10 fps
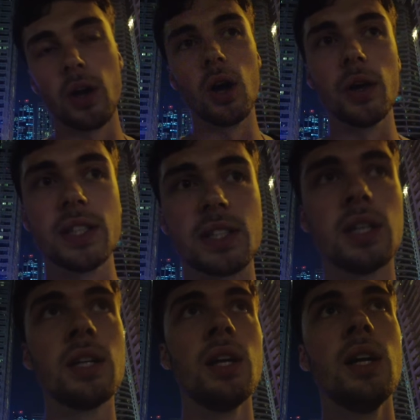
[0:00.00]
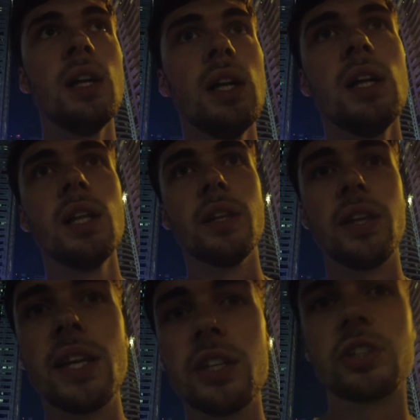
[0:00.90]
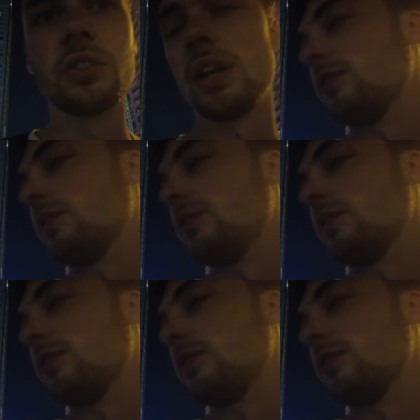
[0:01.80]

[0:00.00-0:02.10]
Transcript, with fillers: know is the industry